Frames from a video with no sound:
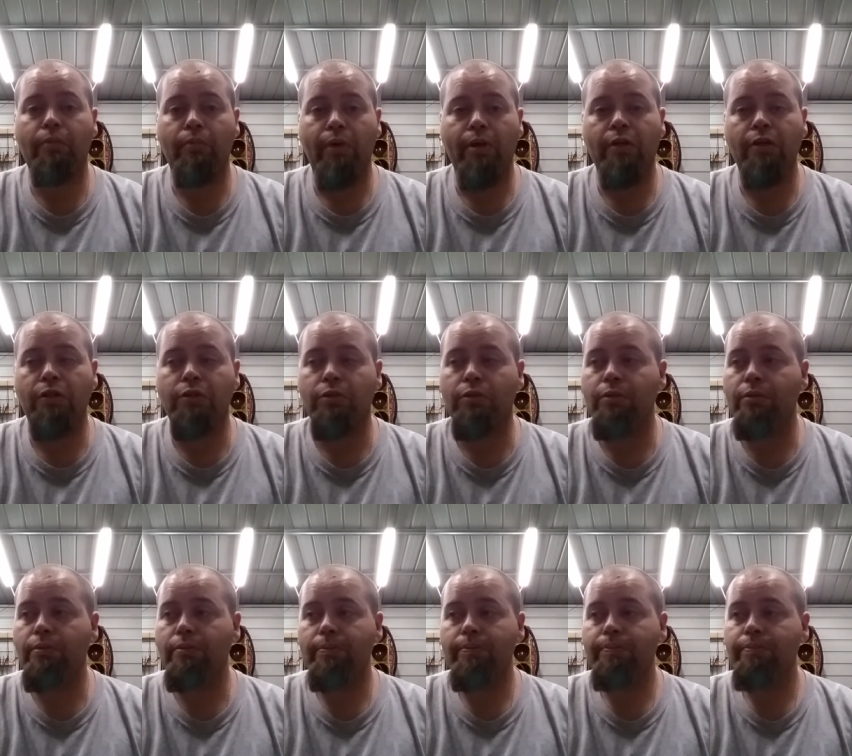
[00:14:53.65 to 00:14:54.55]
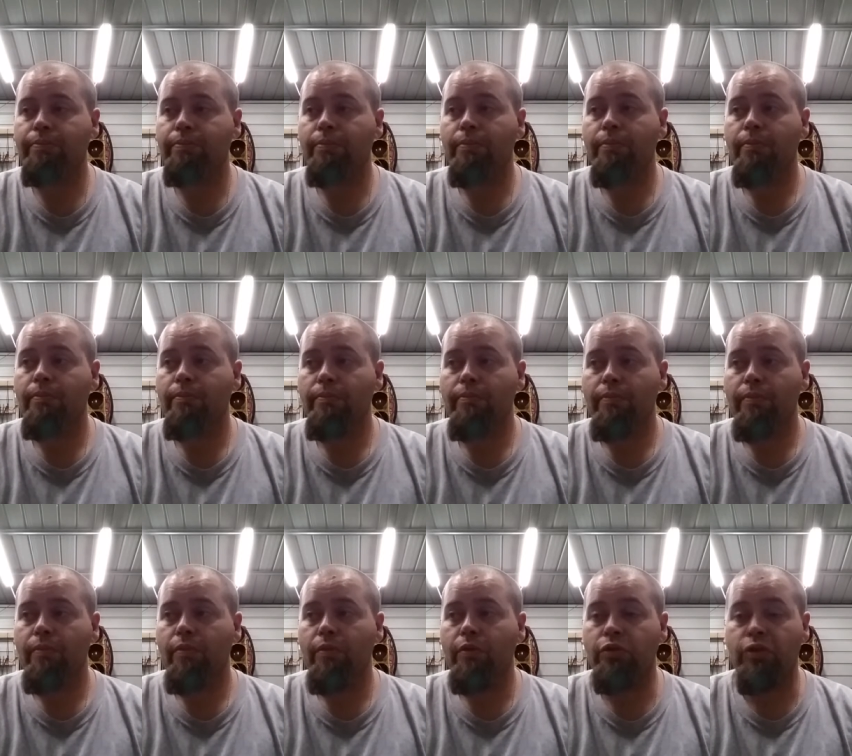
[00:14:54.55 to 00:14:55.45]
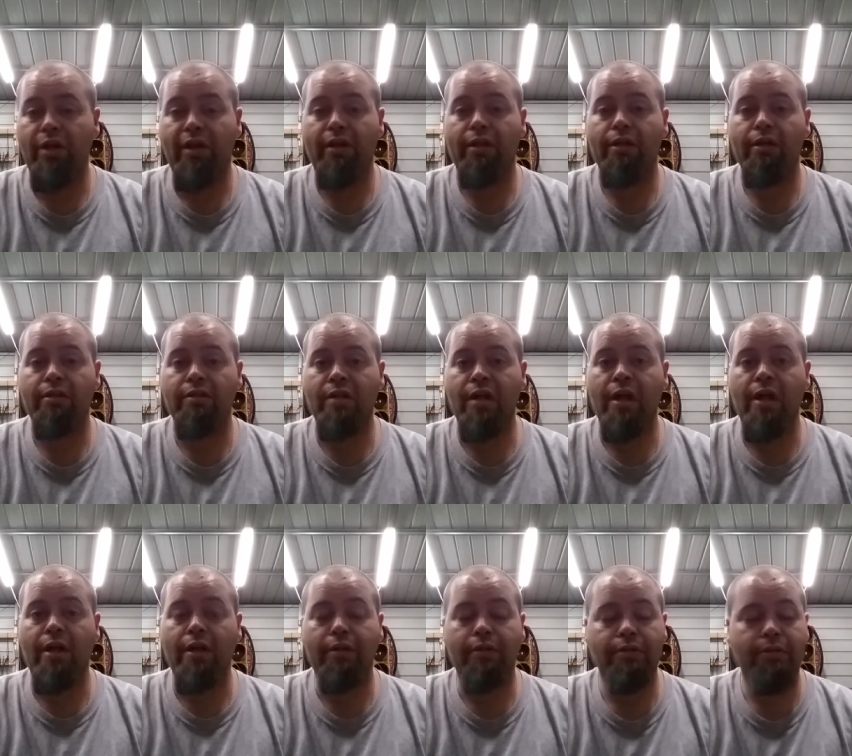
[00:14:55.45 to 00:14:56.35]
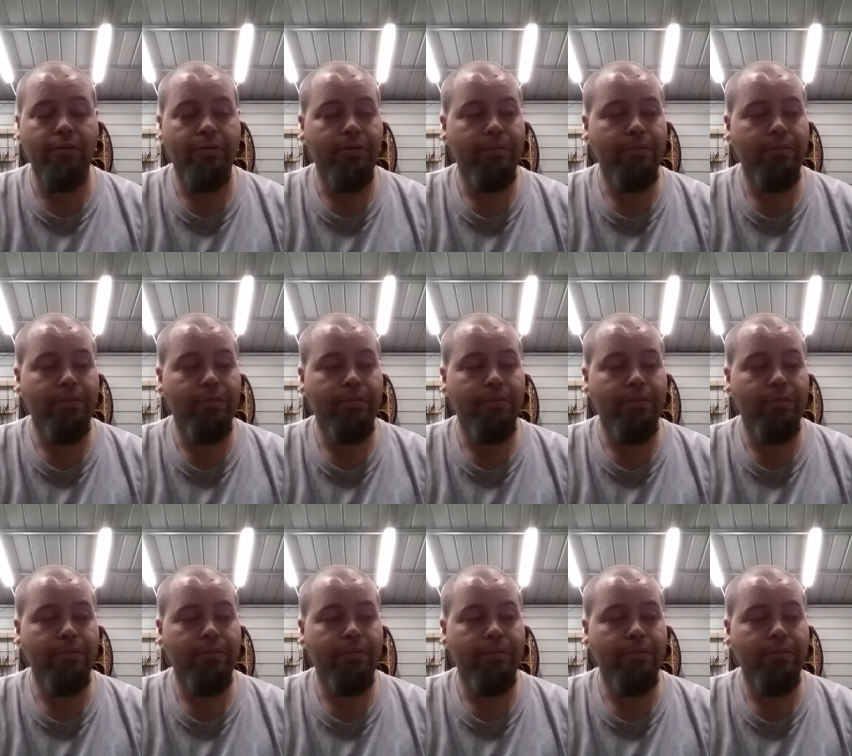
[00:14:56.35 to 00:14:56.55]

registered so I can get tags.